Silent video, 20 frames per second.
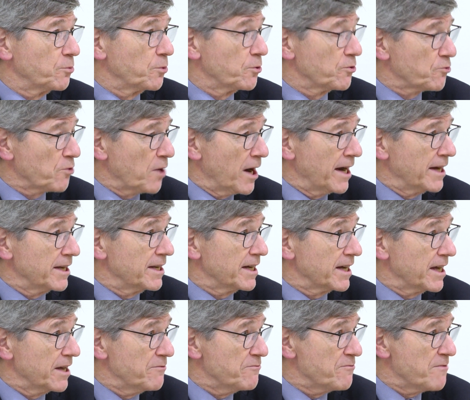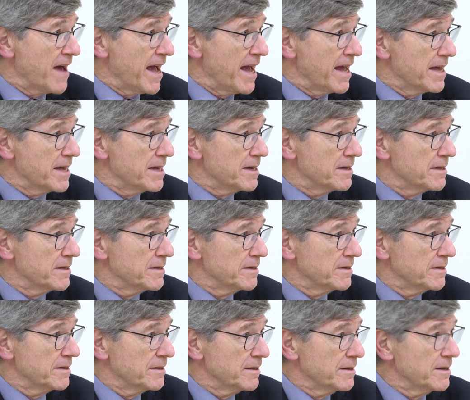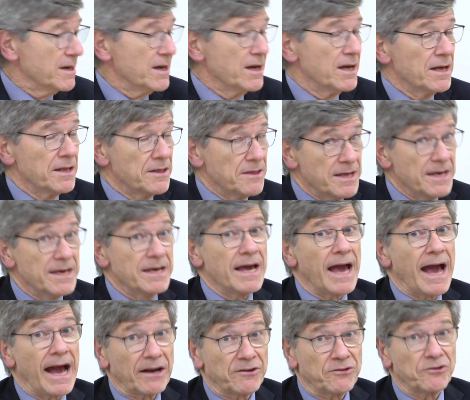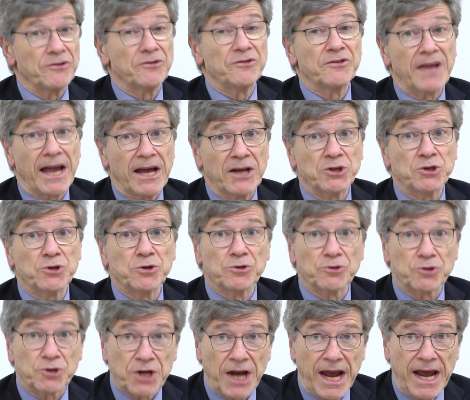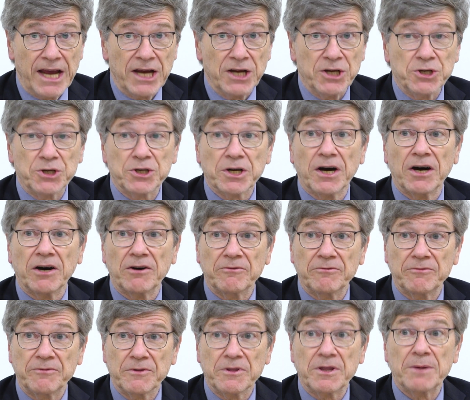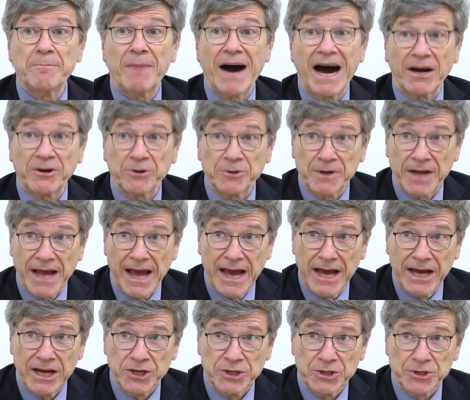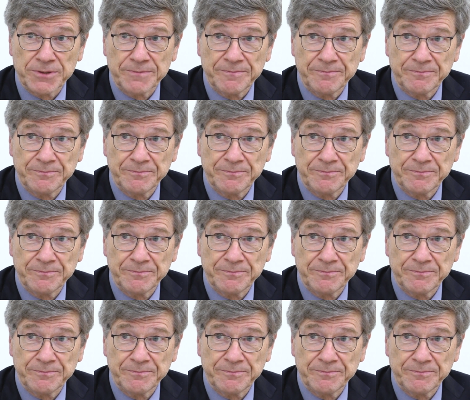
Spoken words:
were trying to convey the existential change of the modern age.